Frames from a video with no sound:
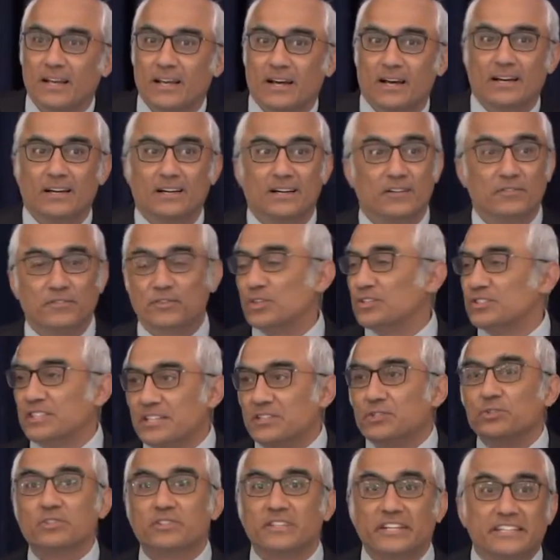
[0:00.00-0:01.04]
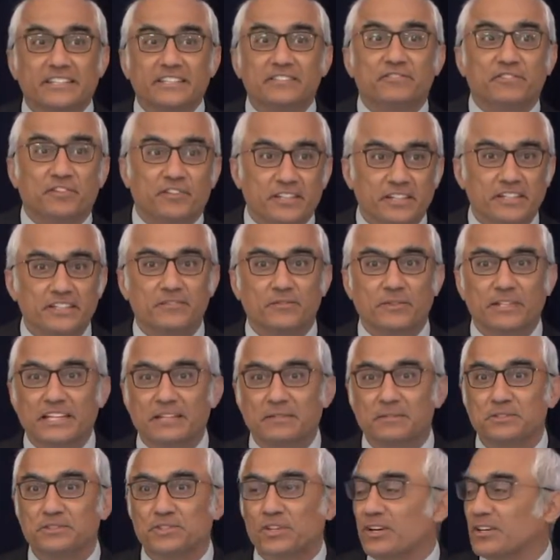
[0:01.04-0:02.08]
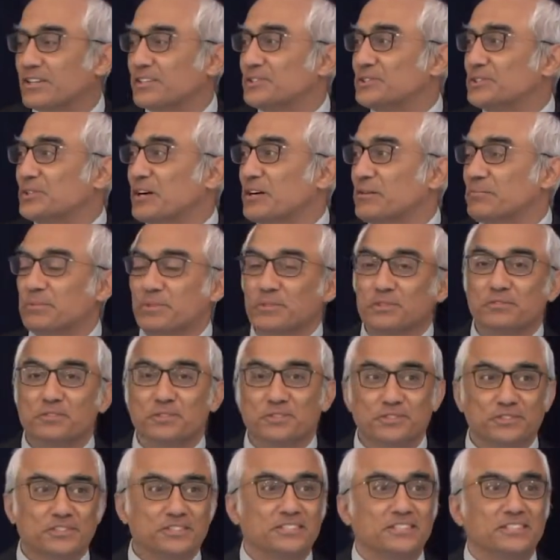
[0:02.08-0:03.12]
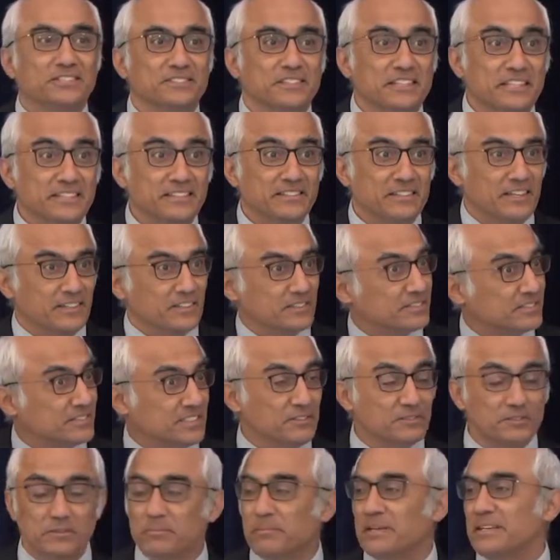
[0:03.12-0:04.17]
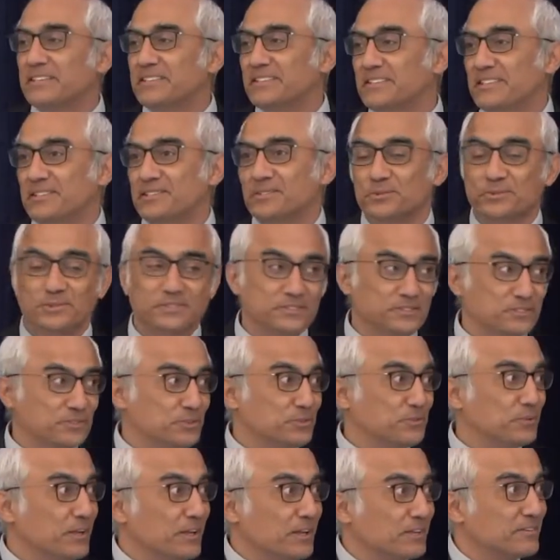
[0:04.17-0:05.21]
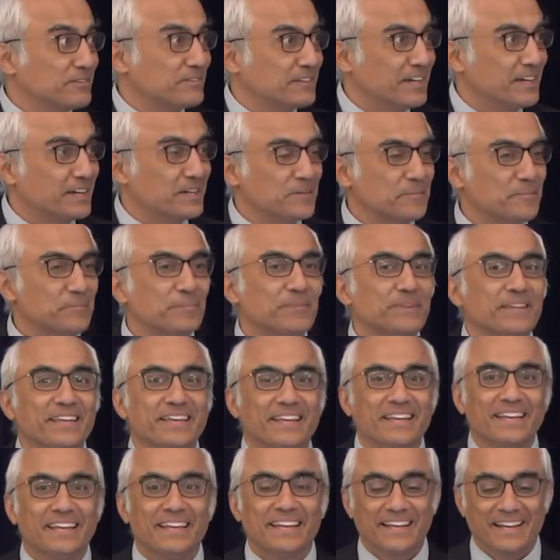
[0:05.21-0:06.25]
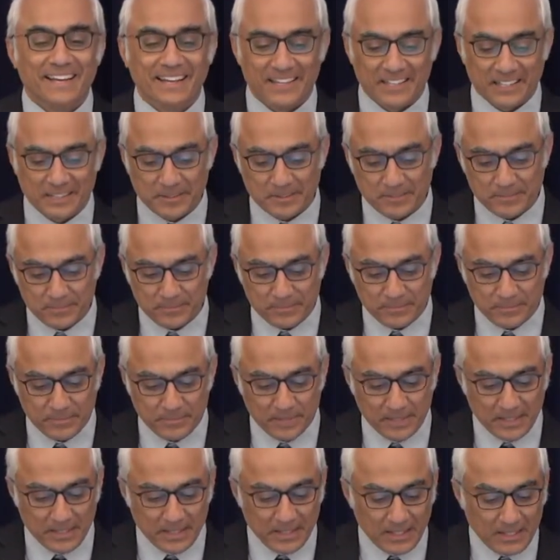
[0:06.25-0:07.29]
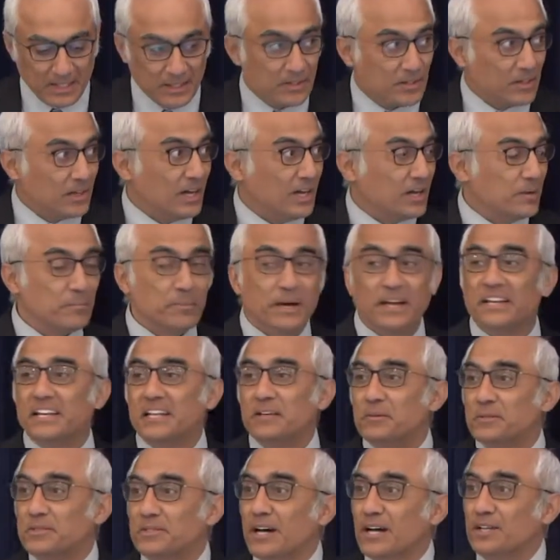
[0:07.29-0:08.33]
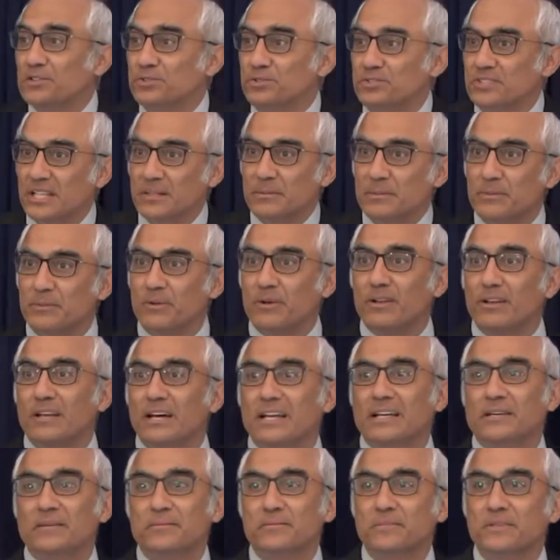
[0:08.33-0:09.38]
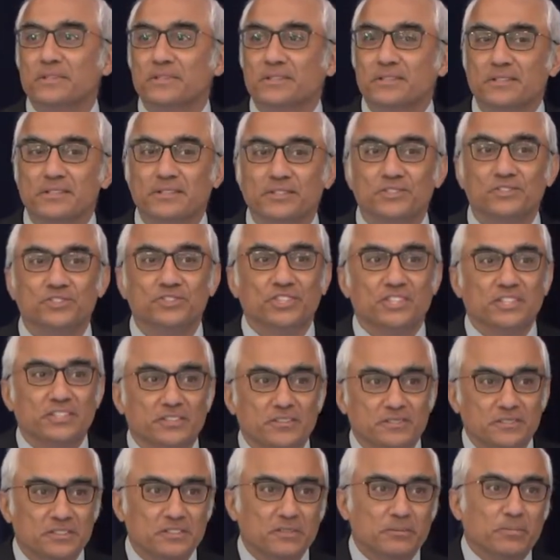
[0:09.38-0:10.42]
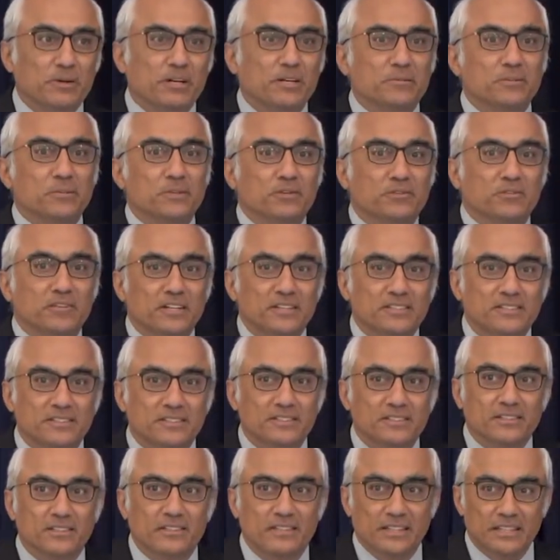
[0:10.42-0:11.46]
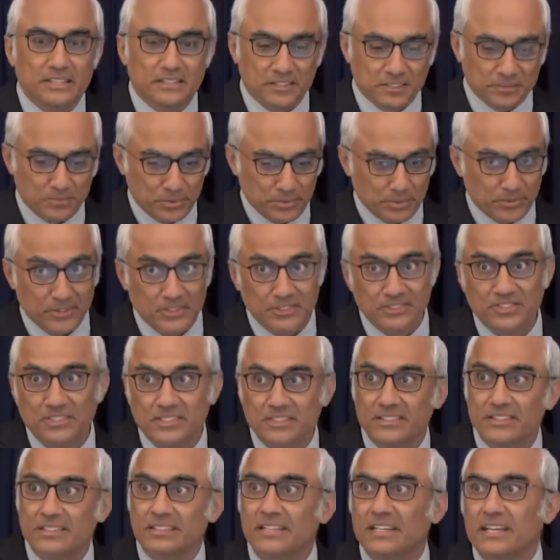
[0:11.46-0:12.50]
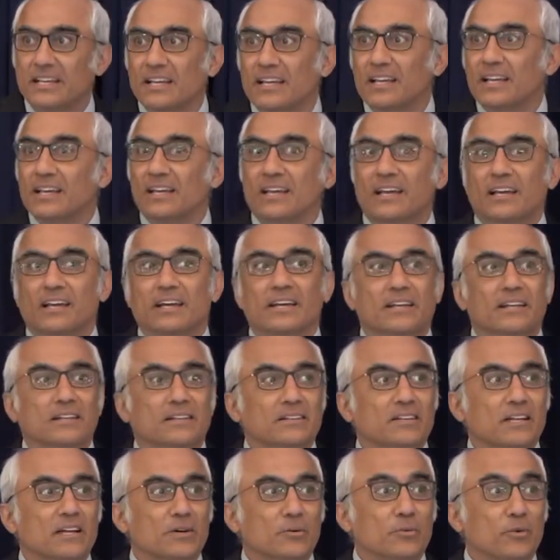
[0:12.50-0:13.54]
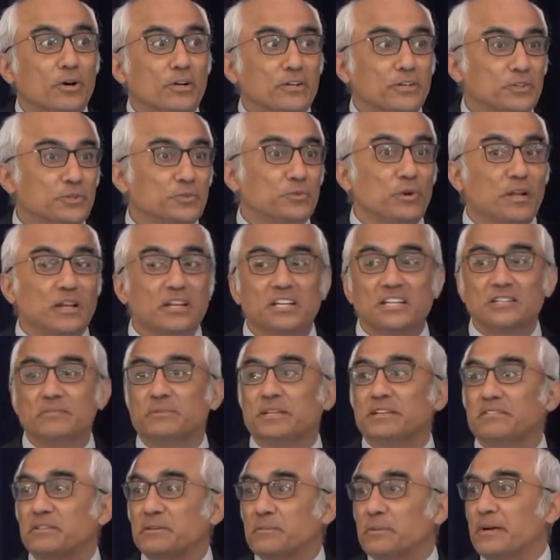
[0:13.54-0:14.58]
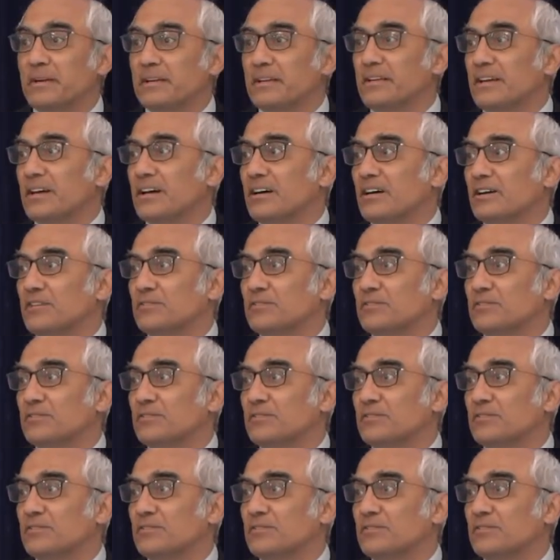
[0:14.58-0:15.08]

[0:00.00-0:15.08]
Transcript: Of course, I took credit for it when I was talking to our provost, saying that, see, we mentor our students so well. My name is Archie Cyborg. I am the chair of the Department of Electrical and Computer Engineering, and I wanted to welcome everybody.